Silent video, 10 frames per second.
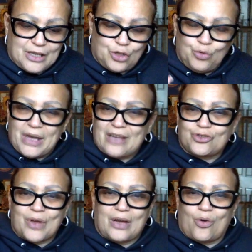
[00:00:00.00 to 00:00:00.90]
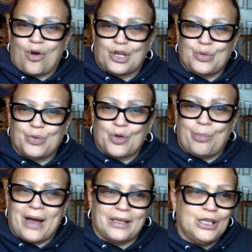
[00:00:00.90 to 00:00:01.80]
Like you're not trying to argue with
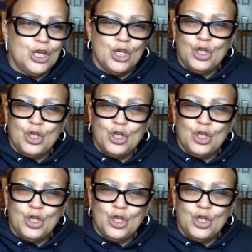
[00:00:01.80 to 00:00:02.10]
nobody.